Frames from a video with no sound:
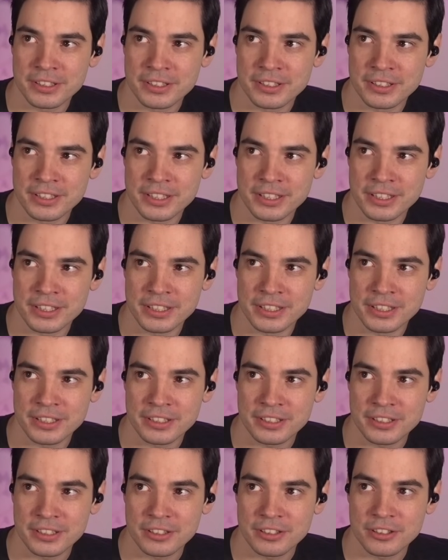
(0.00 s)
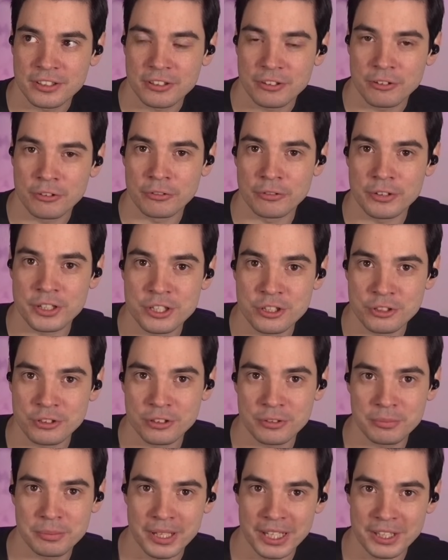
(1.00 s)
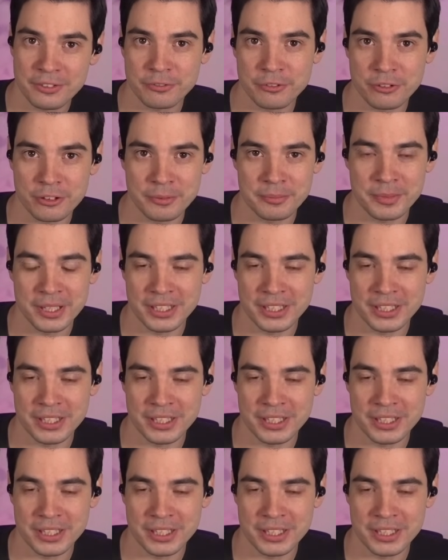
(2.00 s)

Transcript: the original platform